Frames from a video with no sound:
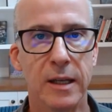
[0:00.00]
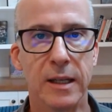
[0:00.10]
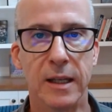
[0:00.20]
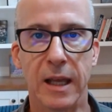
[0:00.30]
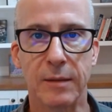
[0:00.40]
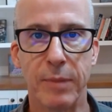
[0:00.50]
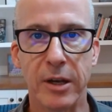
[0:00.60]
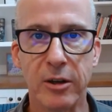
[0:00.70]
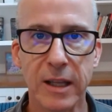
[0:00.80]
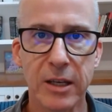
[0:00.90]
Elect
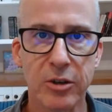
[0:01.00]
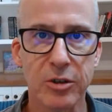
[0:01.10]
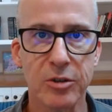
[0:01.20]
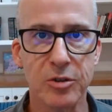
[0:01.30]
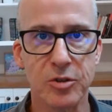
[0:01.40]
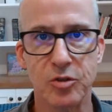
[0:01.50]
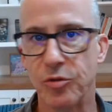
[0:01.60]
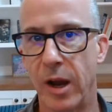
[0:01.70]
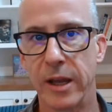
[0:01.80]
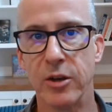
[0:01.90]
better leaders,
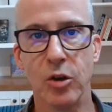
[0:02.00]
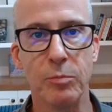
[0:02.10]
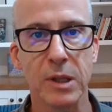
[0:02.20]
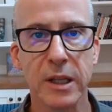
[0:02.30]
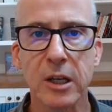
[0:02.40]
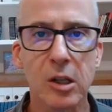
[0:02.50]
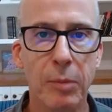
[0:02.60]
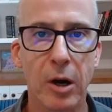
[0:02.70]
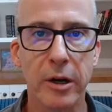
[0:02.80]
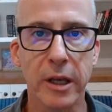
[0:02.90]
try a new political
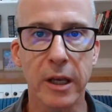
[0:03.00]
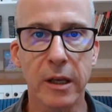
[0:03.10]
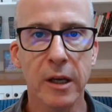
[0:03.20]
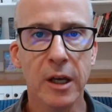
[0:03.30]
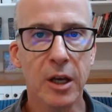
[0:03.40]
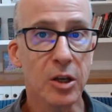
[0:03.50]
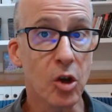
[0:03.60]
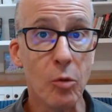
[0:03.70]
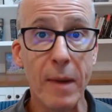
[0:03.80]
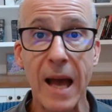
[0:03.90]
party,
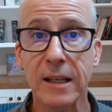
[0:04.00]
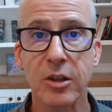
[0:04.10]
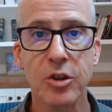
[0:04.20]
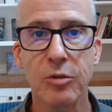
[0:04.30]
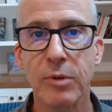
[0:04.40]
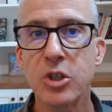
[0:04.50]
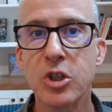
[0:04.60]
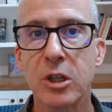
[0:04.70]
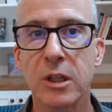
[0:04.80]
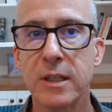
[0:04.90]
go back to the
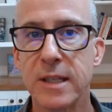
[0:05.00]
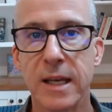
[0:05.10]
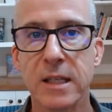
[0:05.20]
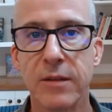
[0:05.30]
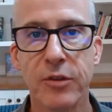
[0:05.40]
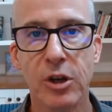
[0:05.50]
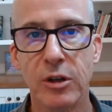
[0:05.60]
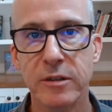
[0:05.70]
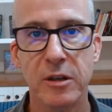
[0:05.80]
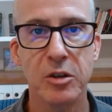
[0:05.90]
original intent of the
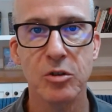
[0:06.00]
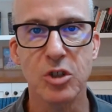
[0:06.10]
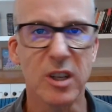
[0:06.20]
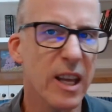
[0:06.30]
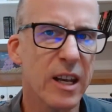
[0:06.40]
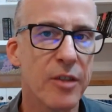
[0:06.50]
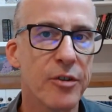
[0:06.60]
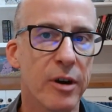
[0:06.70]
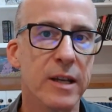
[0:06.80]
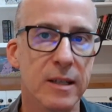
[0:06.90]
Constitution, and
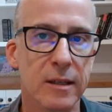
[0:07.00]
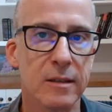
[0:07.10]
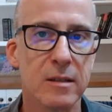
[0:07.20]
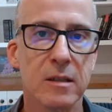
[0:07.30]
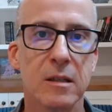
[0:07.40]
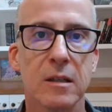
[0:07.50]
other ideas.